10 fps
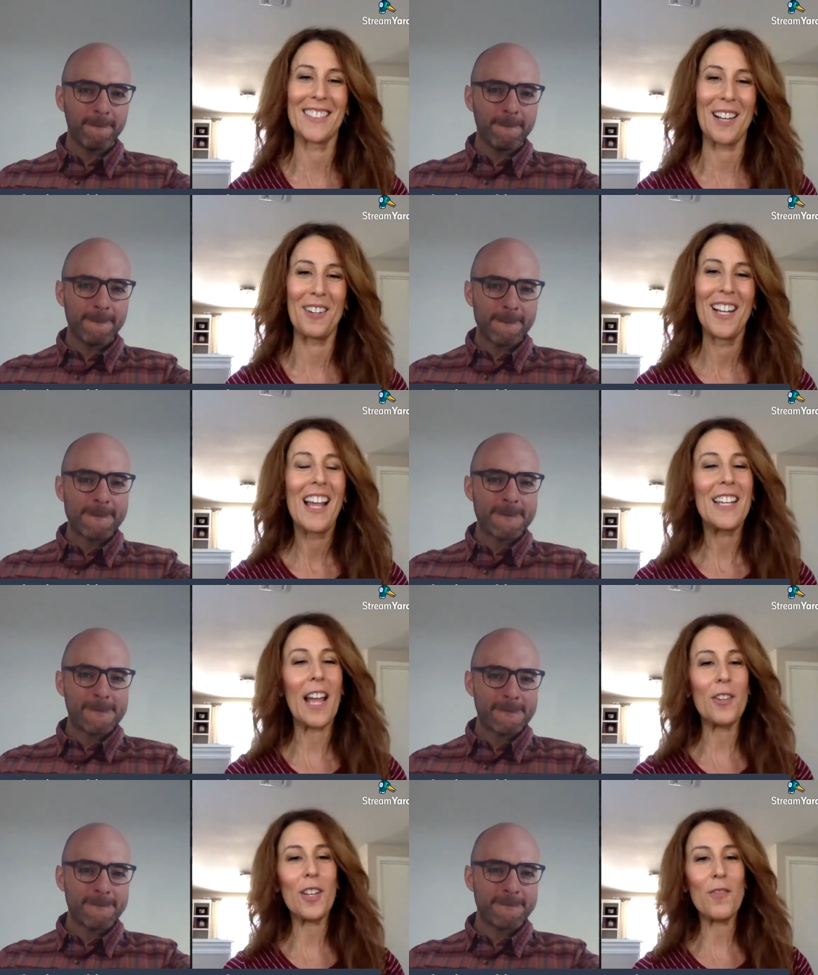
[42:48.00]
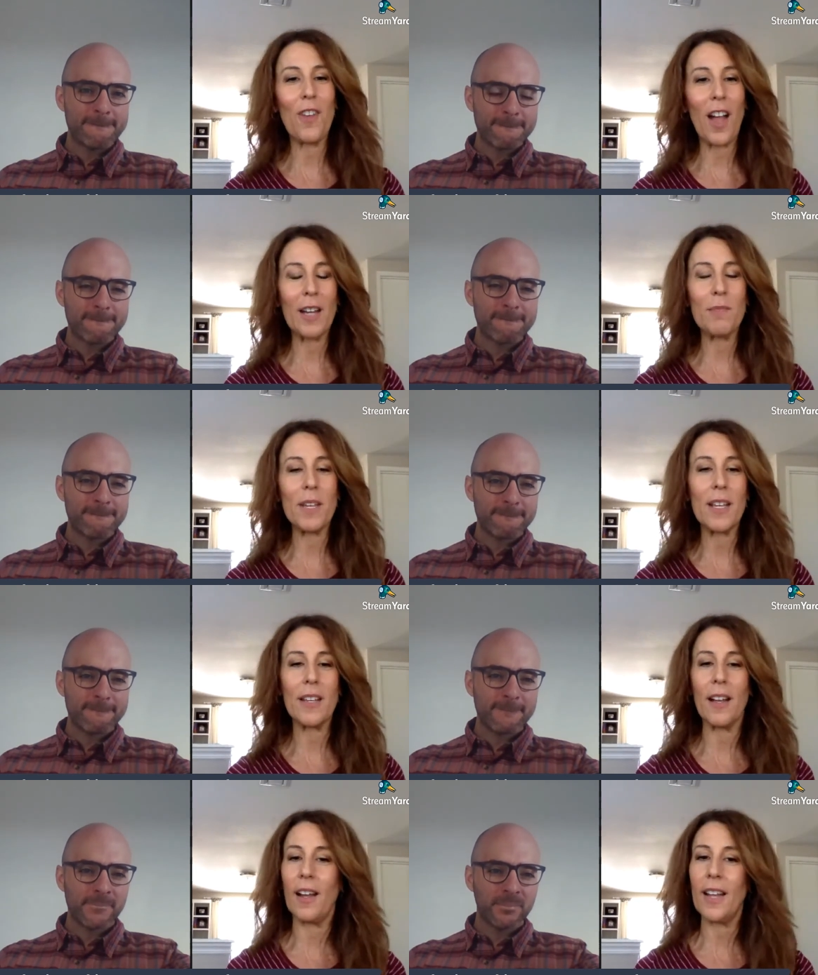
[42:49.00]
Speaker 1: So yeah, you can find
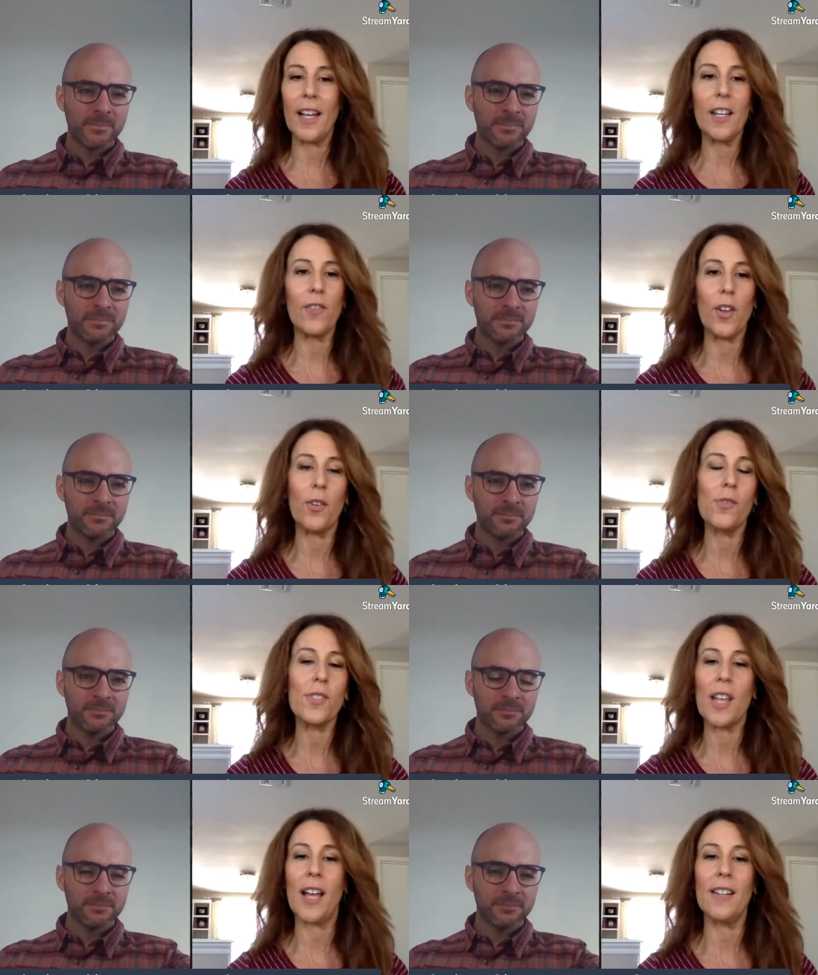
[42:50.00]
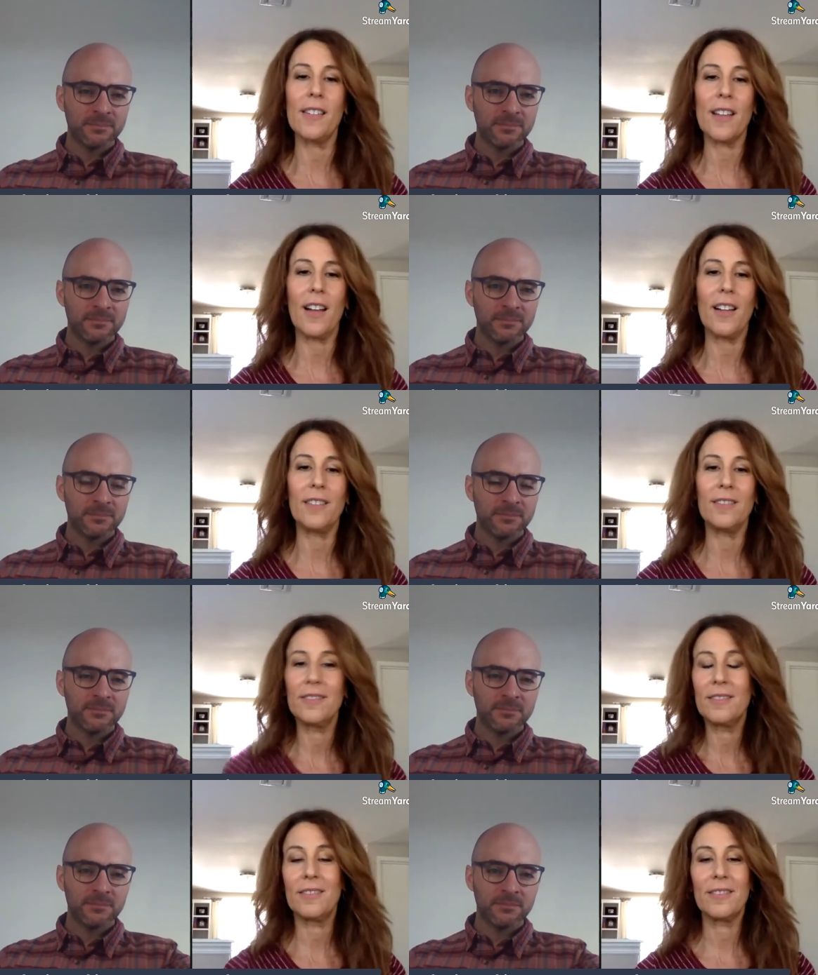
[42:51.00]
me on any of those and uh,
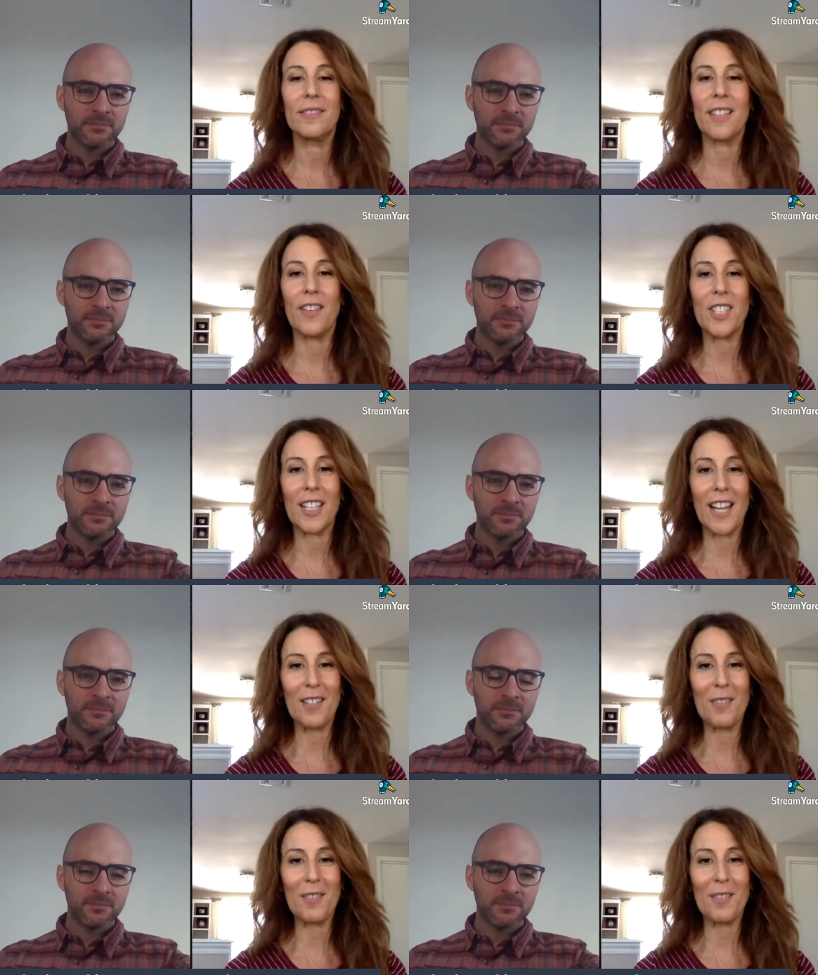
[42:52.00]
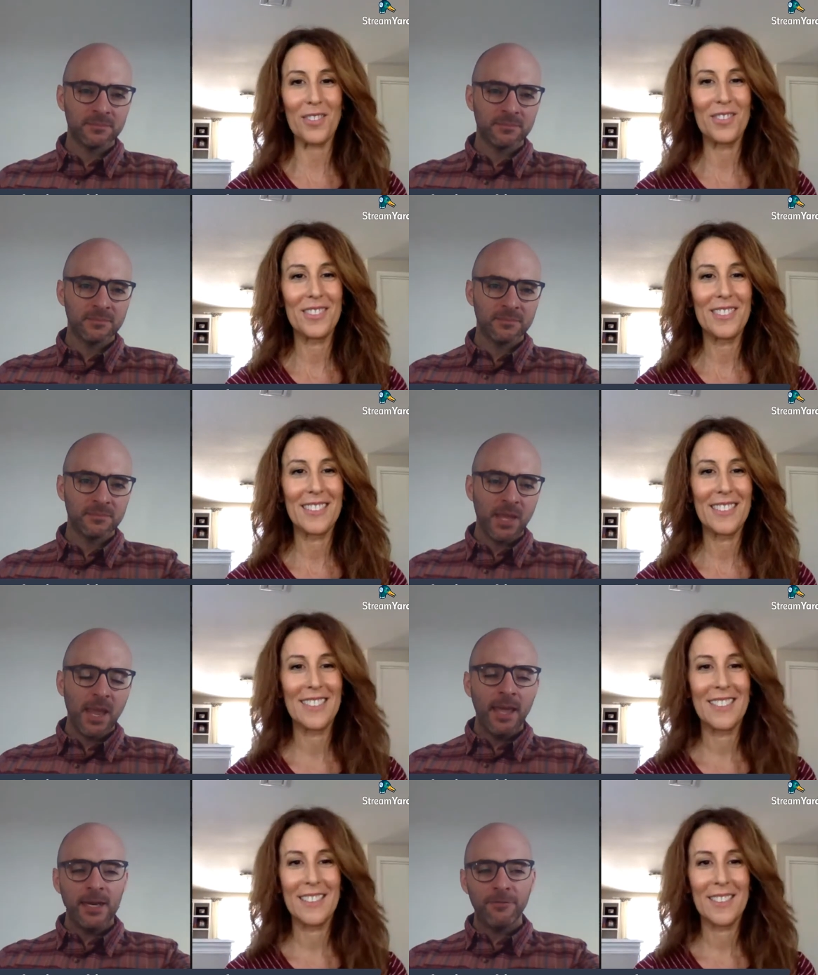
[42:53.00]
love to connect with you.
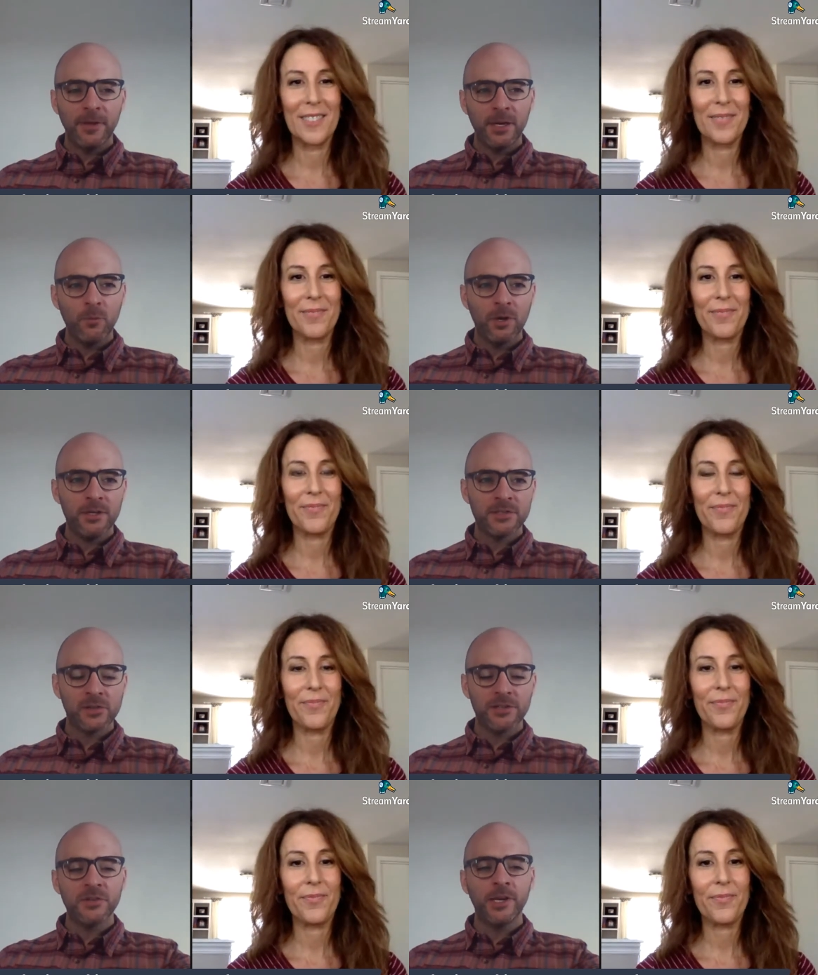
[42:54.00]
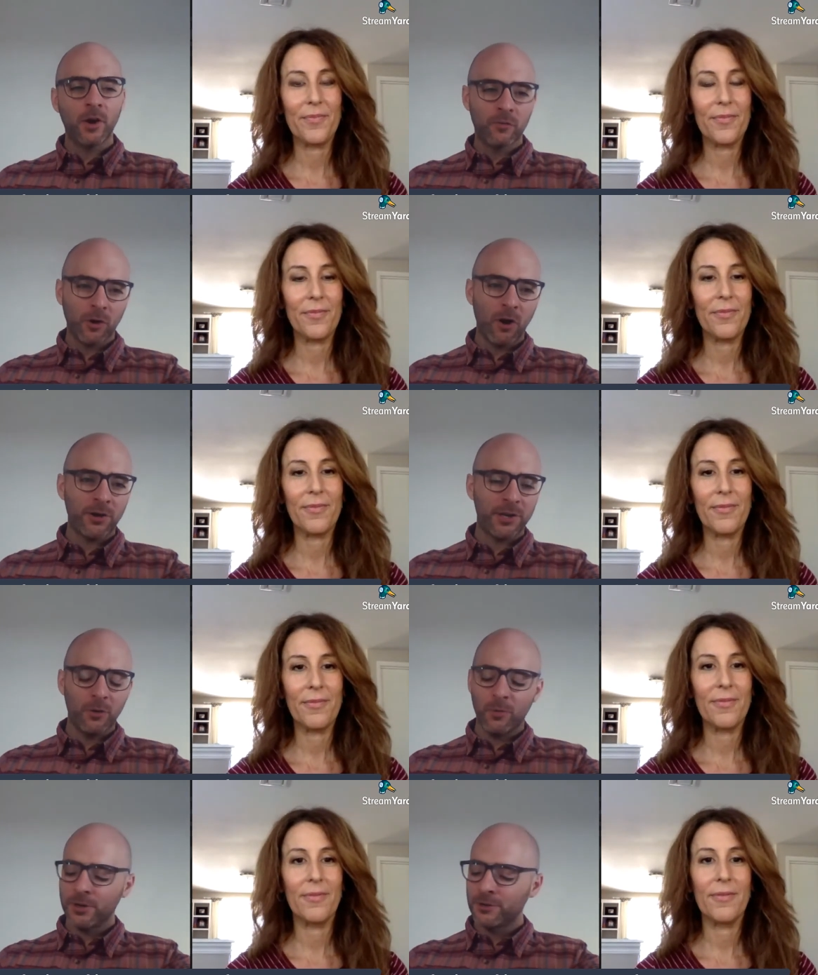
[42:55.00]
Speaker 2: And if anyone is listening over
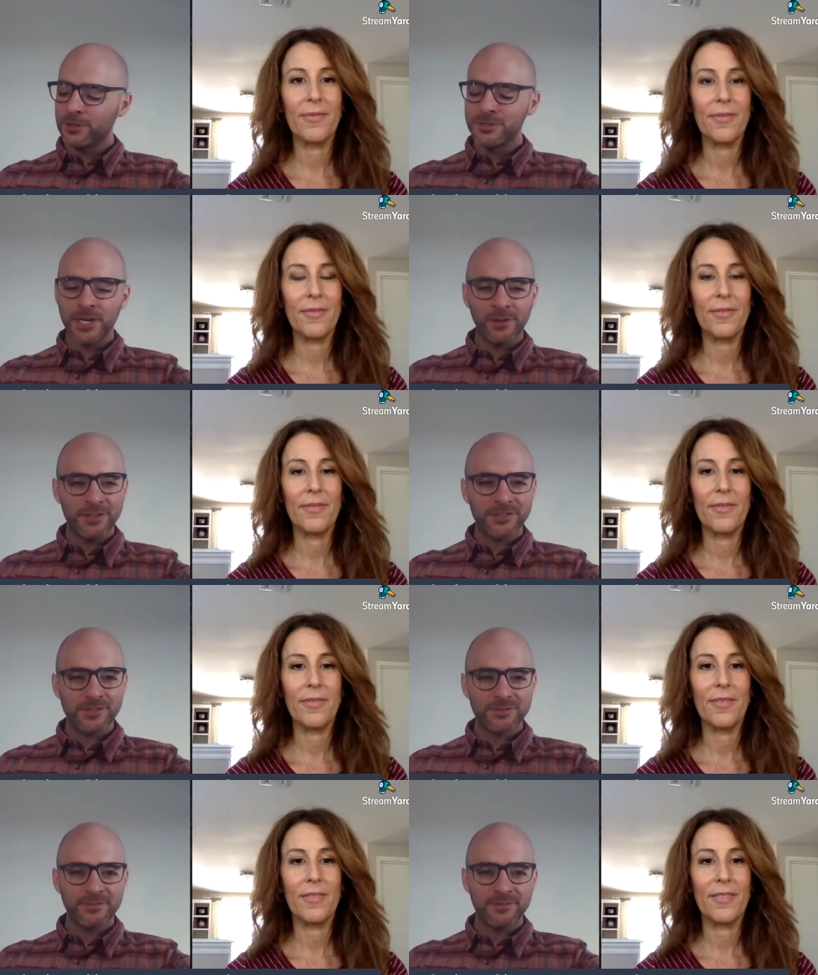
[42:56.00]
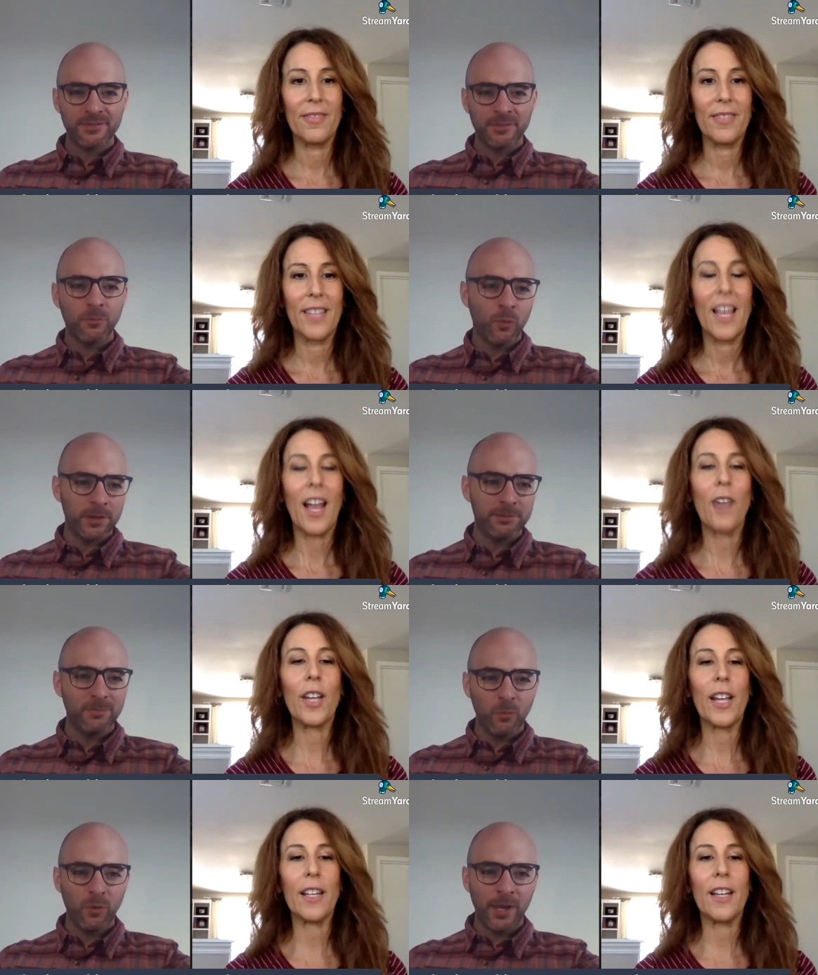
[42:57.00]
audio, why don't you tell us what okay.
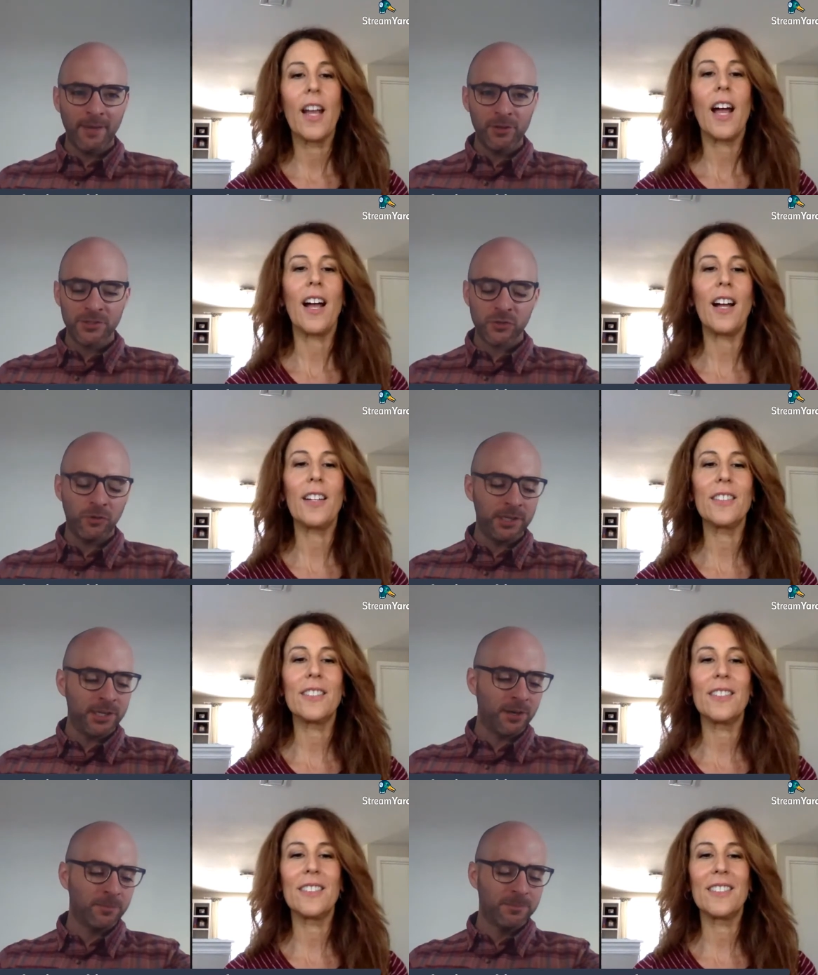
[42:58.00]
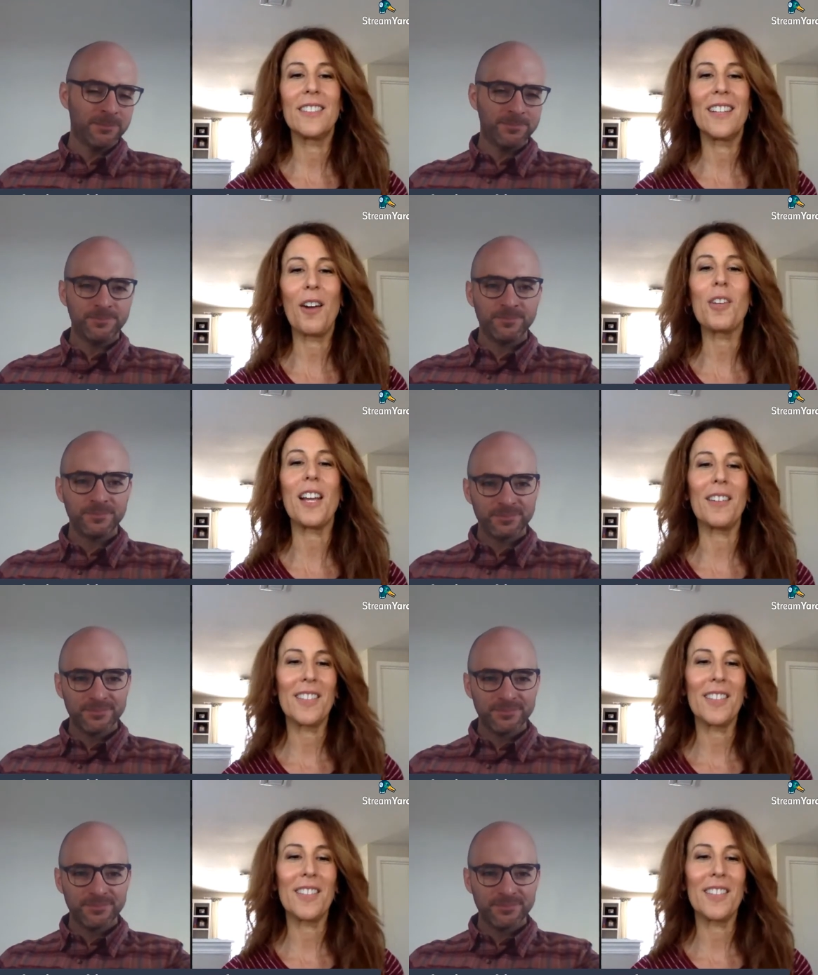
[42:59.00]
we have on uh, screen here?
Speaker 1: Oh yeah,